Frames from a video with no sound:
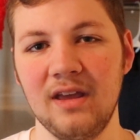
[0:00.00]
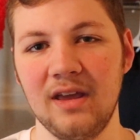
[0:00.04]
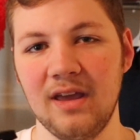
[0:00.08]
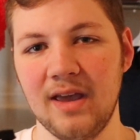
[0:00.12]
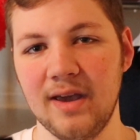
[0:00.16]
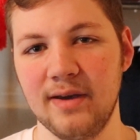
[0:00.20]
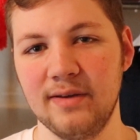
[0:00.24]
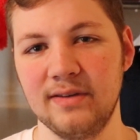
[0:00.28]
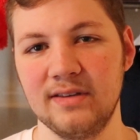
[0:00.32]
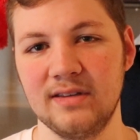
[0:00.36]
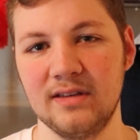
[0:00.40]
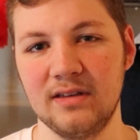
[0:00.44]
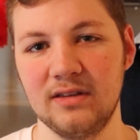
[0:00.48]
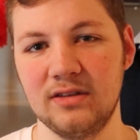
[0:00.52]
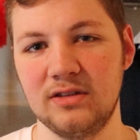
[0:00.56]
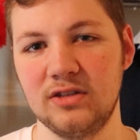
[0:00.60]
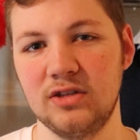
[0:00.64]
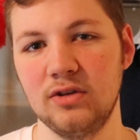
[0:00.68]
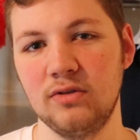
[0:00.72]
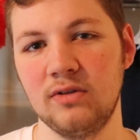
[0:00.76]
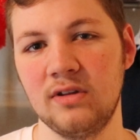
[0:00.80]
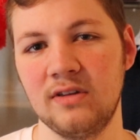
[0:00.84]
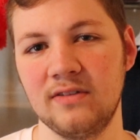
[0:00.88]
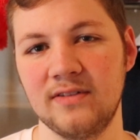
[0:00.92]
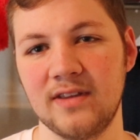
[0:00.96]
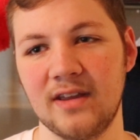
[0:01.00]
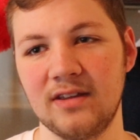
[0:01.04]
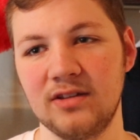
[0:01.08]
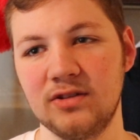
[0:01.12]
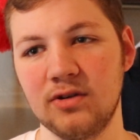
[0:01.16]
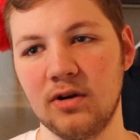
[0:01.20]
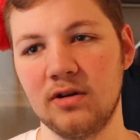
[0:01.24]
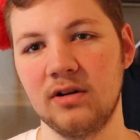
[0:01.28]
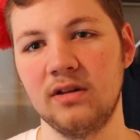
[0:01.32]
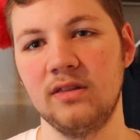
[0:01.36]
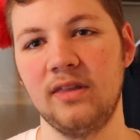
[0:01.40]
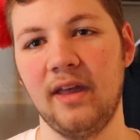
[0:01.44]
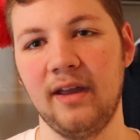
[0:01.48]
it was as soon as they
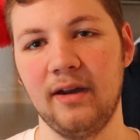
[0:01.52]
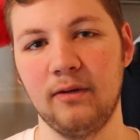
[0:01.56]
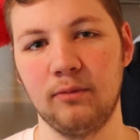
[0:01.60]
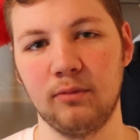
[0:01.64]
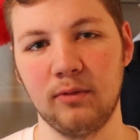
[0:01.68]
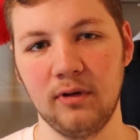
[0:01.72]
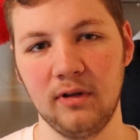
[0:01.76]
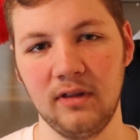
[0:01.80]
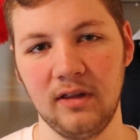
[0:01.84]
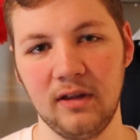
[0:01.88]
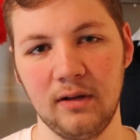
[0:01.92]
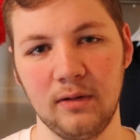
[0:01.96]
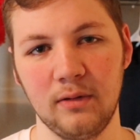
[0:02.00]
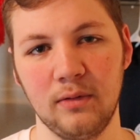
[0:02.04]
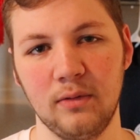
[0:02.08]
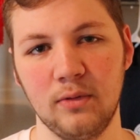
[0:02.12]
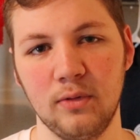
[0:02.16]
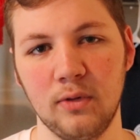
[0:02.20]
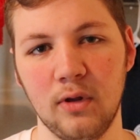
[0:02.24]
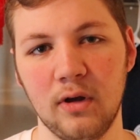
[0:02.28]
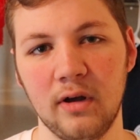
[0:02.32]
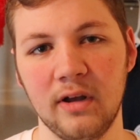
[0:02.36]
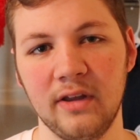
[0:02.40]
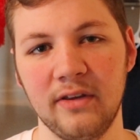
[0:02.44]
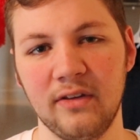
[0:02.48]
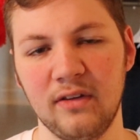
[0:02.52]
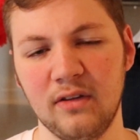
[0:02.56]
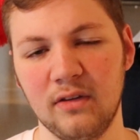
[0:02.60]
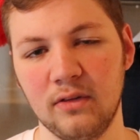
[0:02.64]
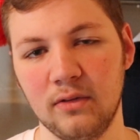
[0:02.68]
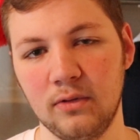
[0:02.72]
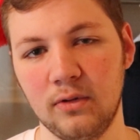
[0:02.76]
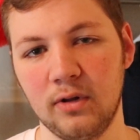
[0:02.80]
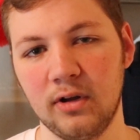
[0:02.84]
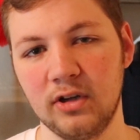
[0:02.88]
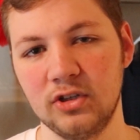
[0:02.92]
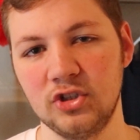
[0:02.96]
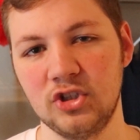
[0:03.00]
started like really
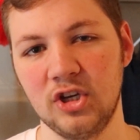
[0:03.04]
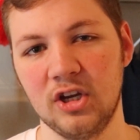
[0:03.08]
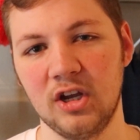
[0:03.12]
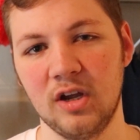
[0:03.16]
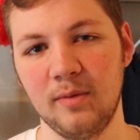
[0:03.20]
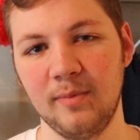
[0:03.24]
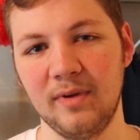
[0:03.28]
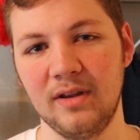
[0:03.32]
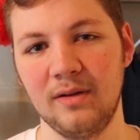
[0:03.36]
launching them